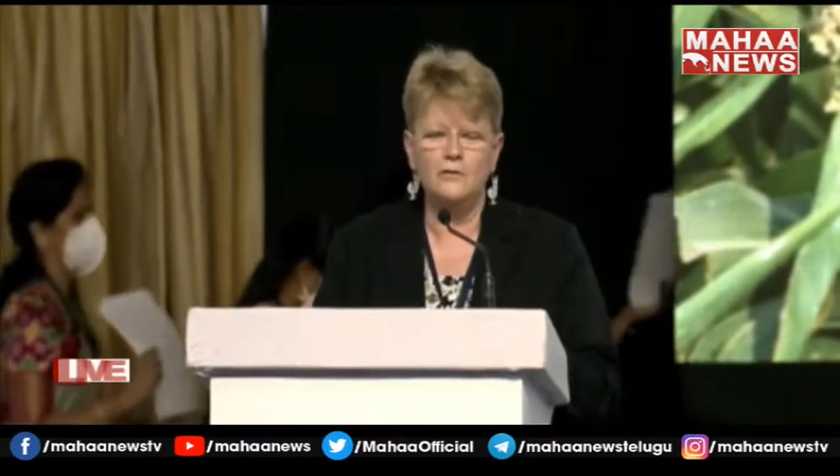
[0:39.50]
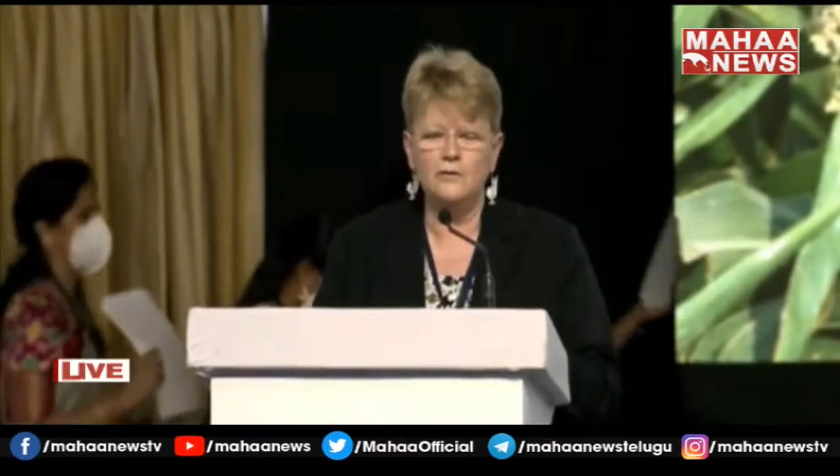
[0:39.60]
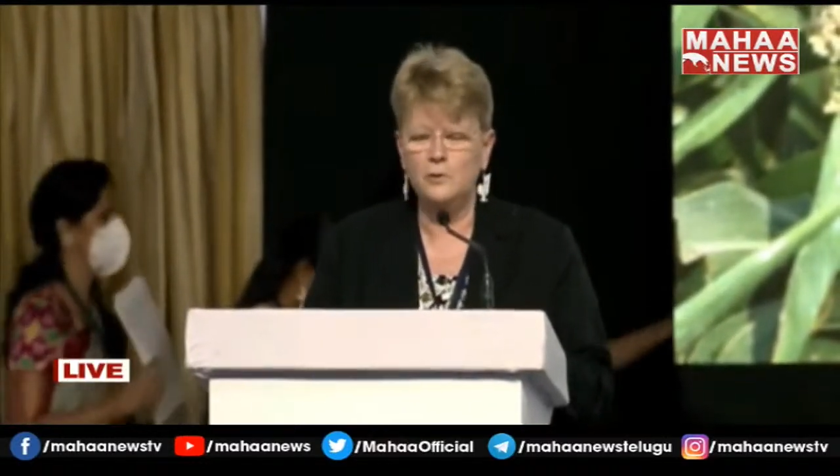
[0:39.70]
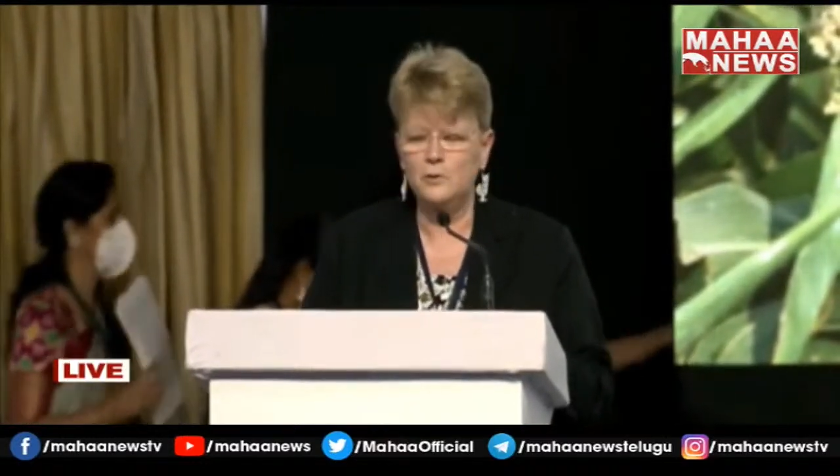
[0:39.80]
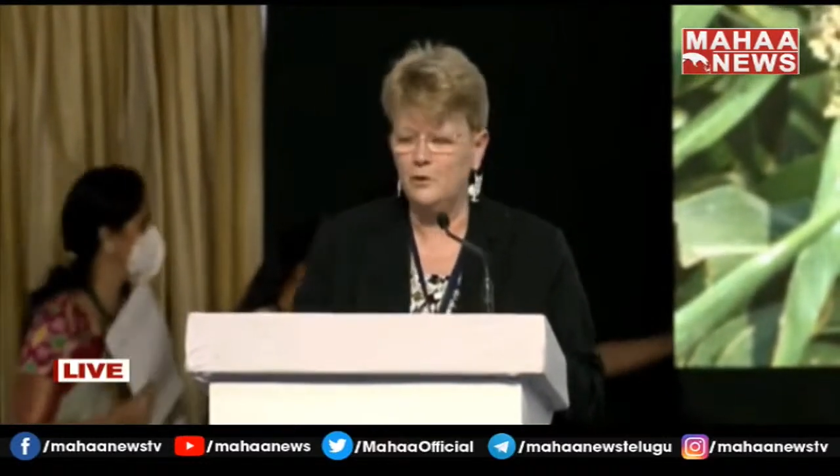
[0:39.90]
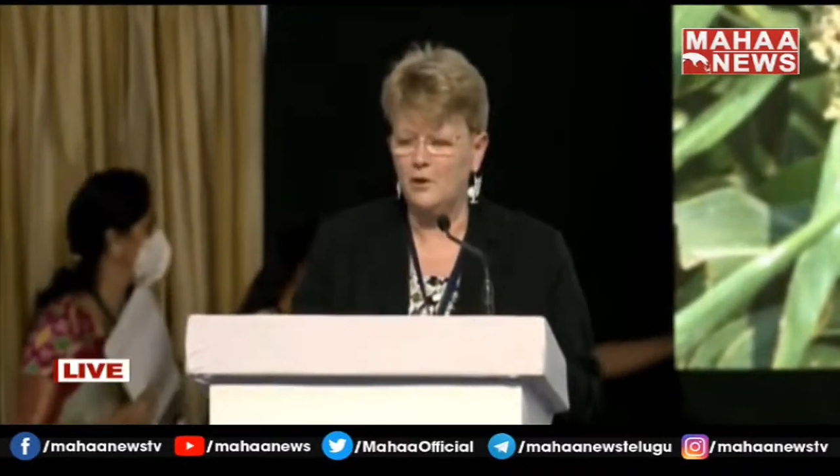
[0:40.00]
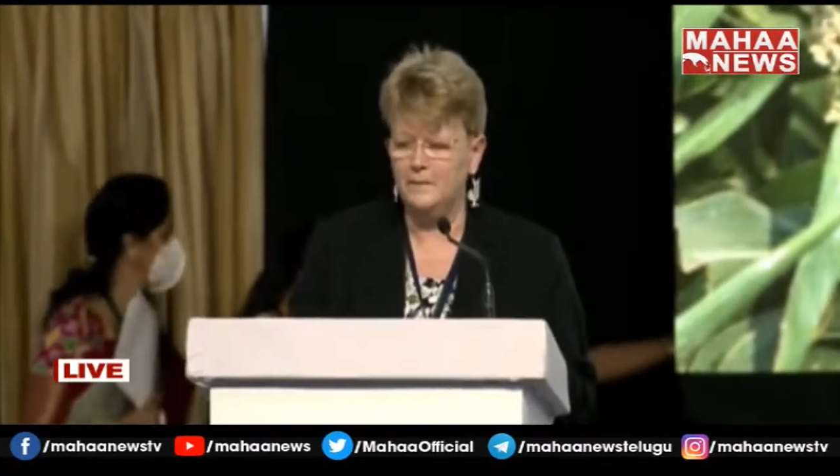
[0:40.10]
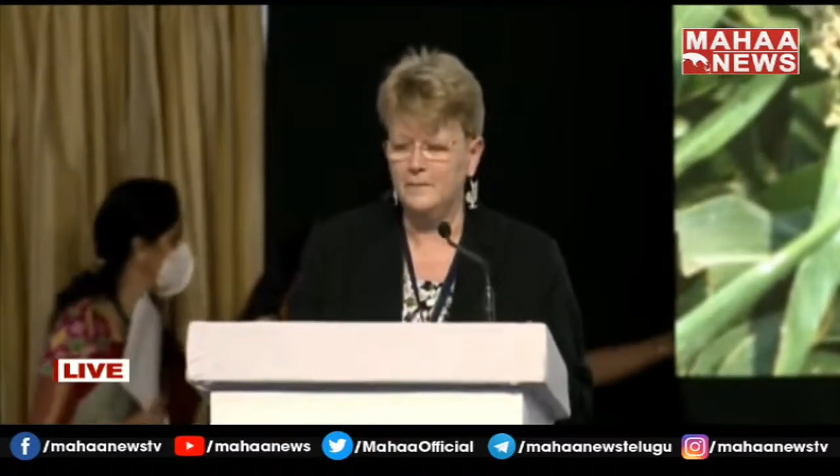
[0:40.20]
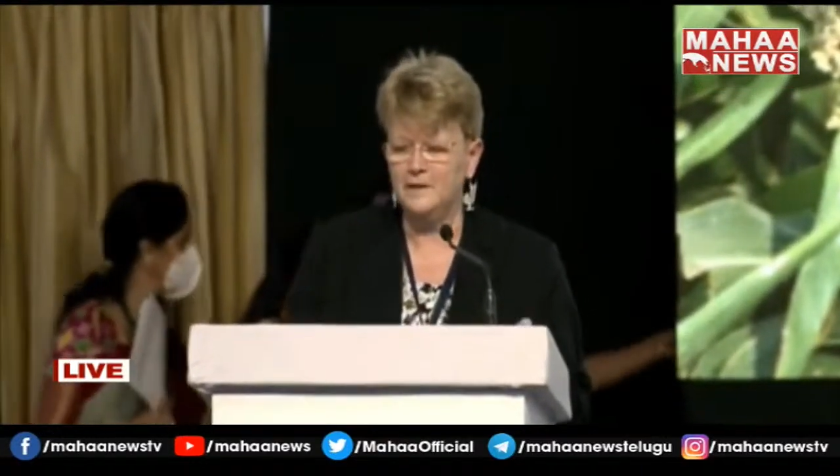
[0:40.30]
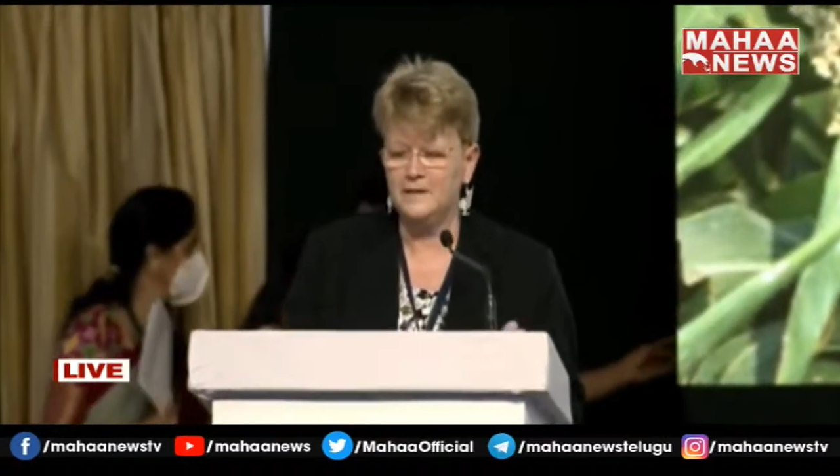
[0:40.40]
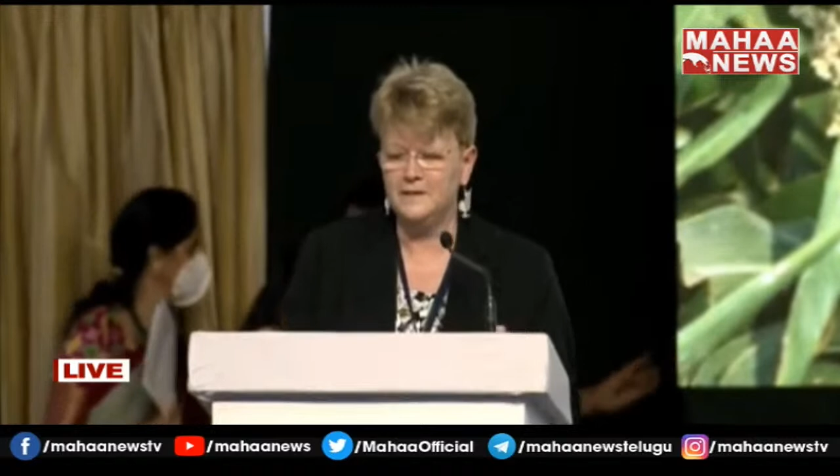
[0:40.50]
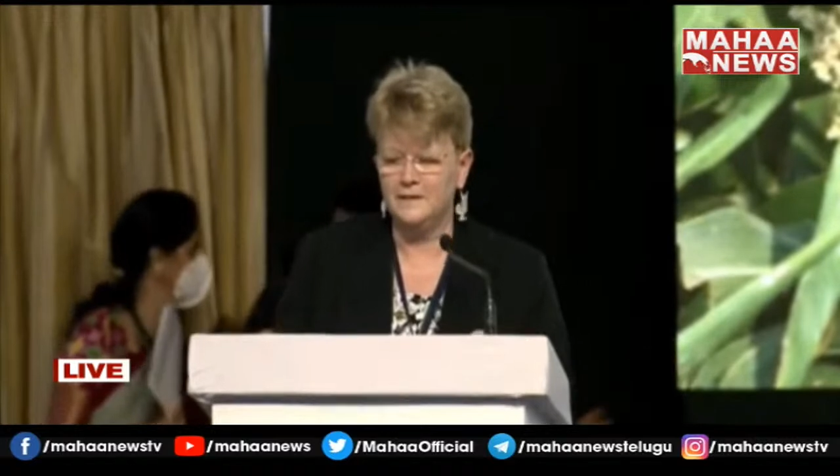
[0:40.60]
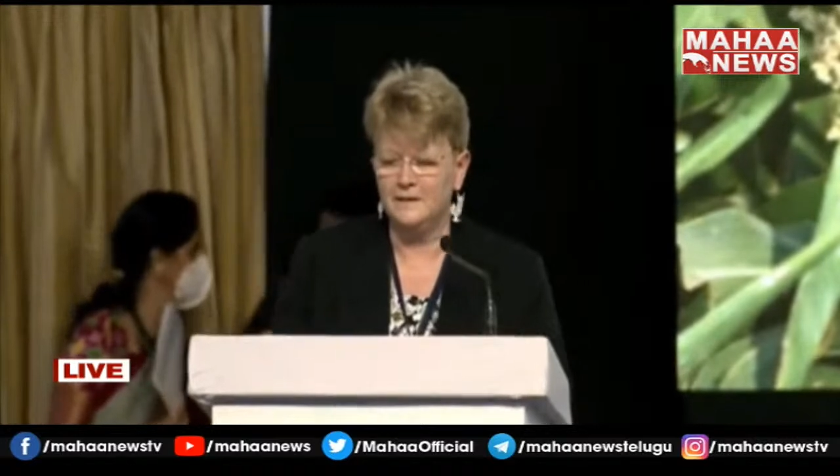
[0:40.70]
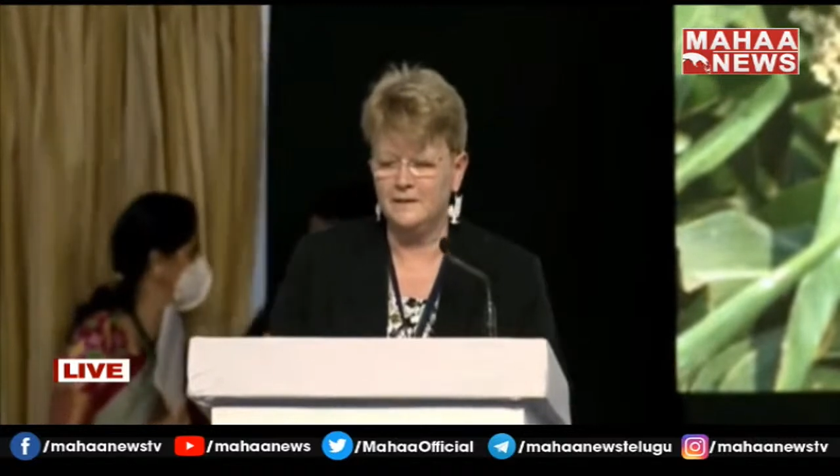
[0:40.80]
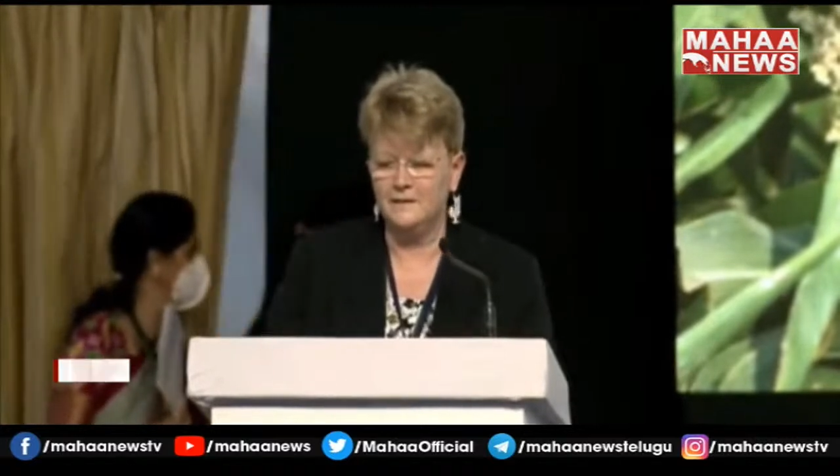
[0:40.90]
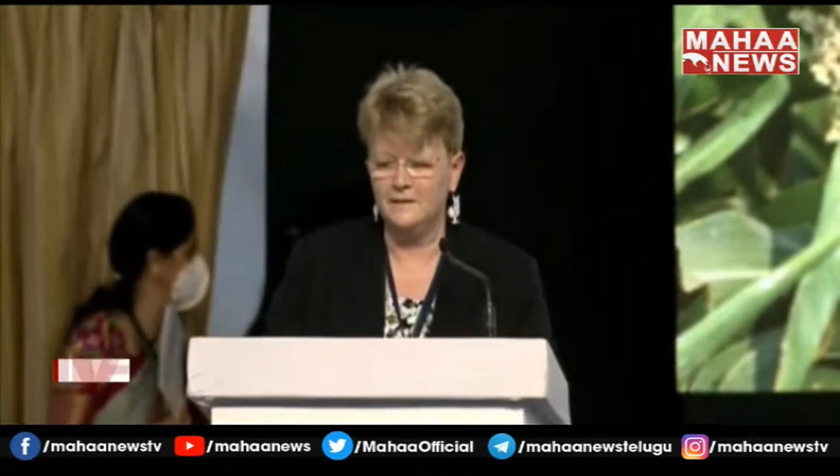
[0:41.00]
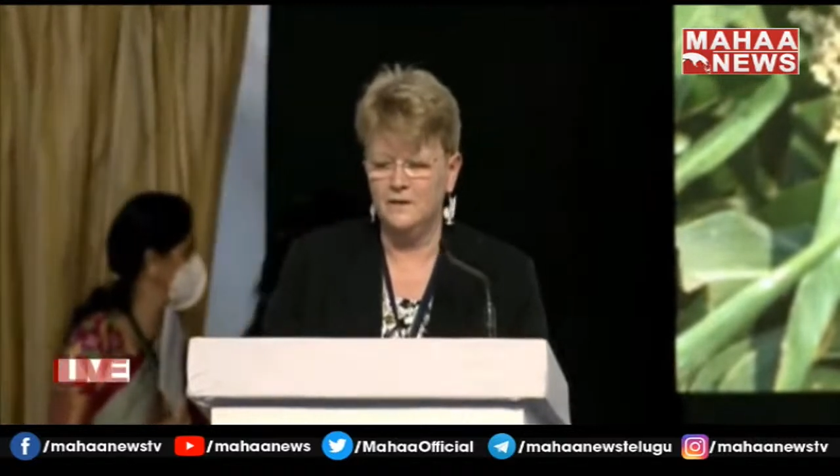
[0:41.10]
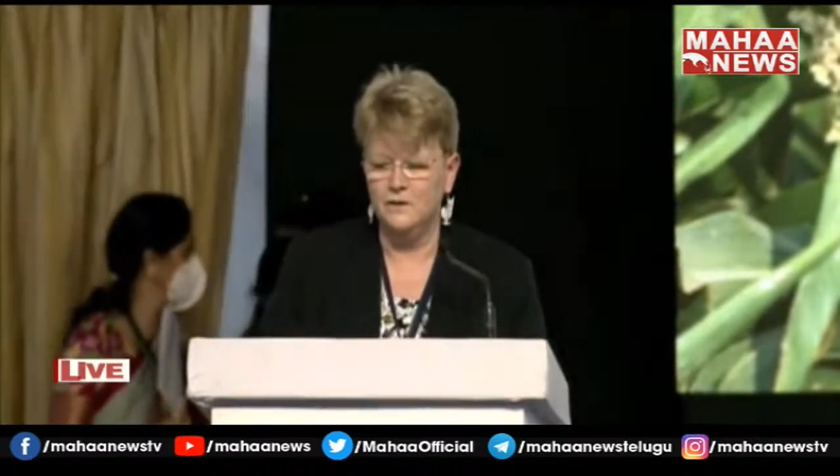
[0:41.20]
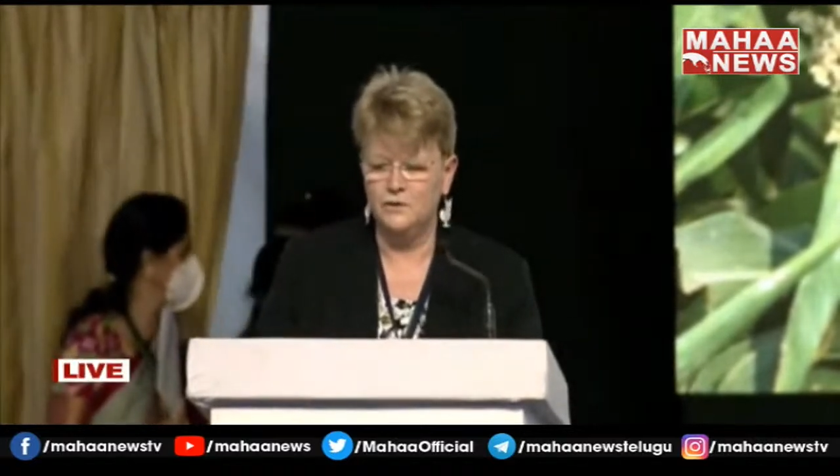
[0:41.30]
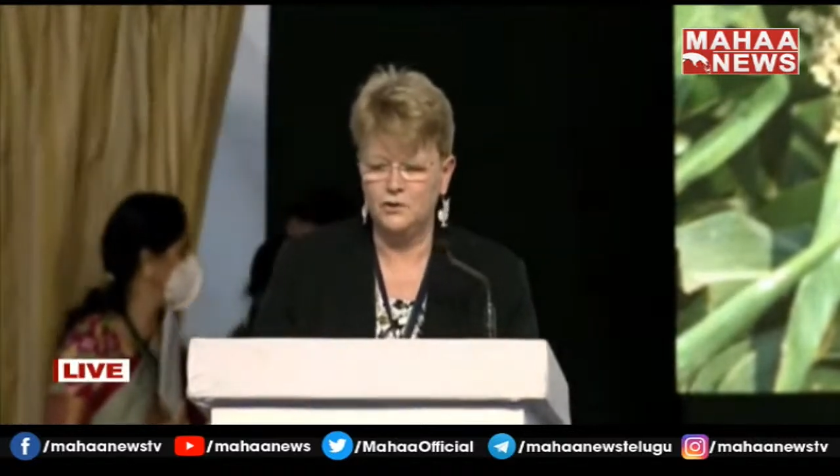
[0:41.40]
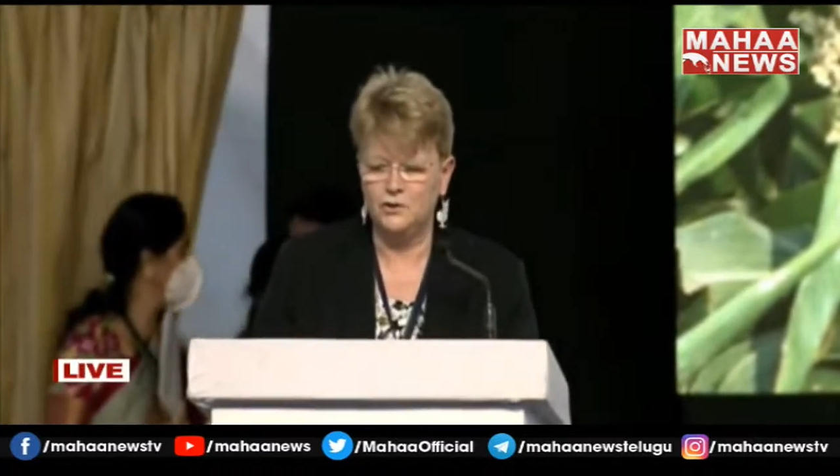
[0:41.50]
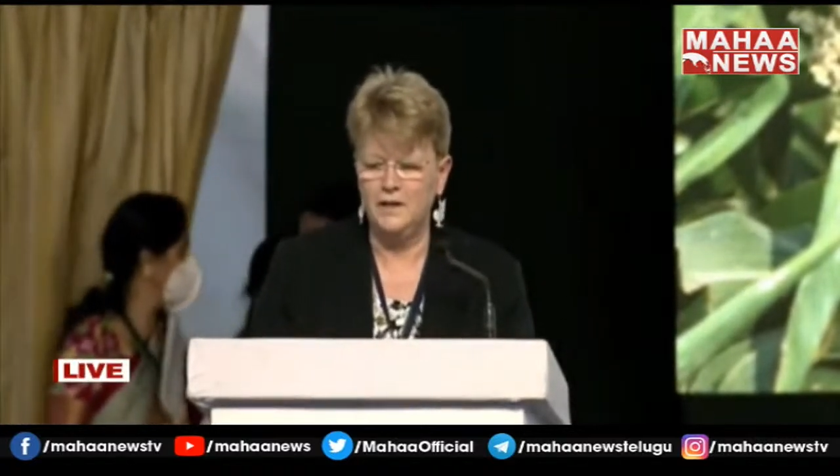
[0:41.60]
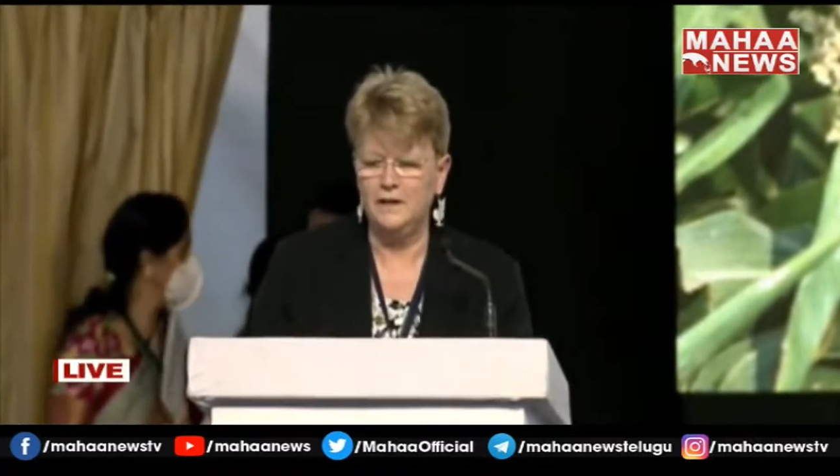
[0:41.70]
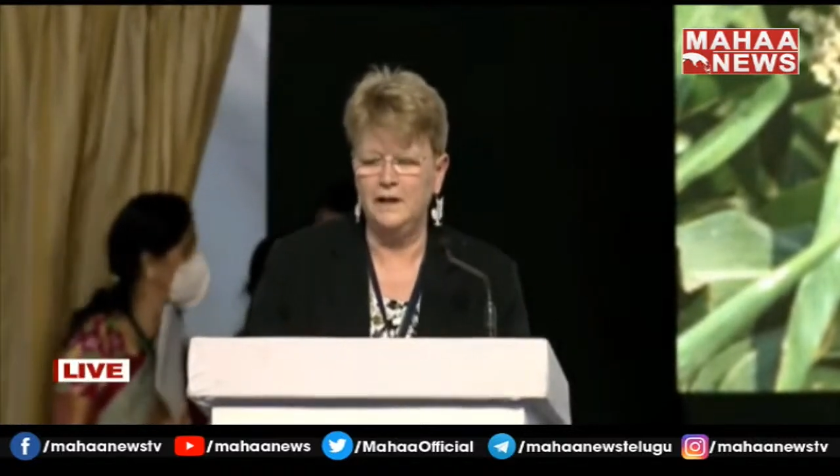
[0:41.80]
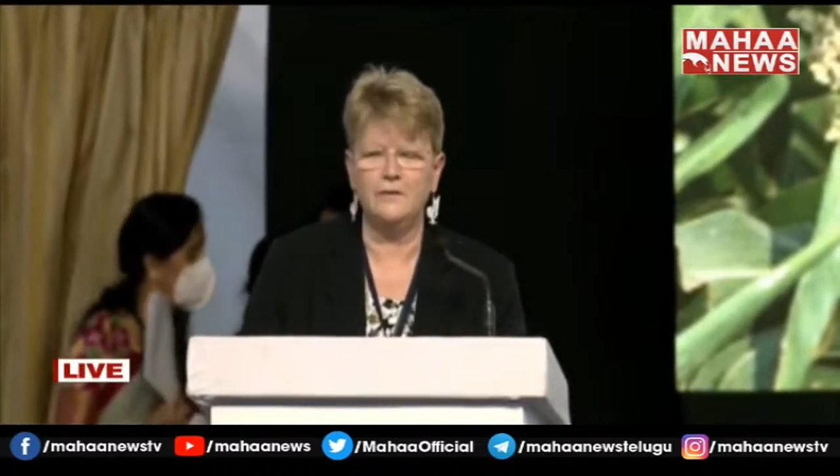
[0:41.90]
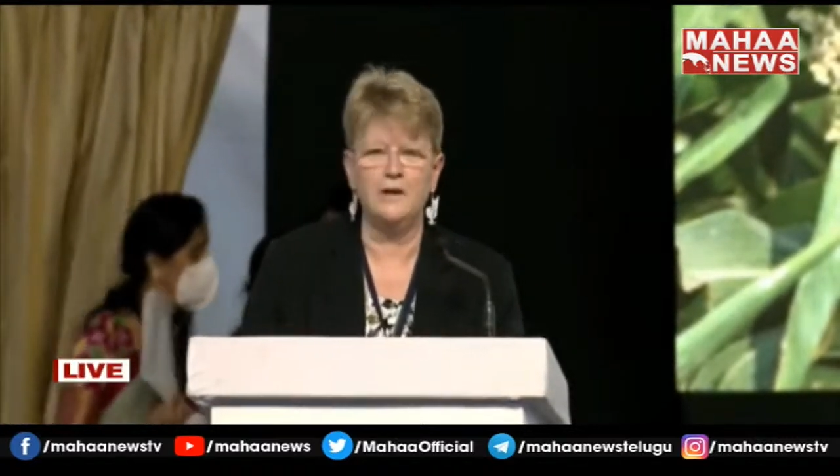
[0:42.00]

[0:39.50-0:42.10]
Honourable Prime Minister Sri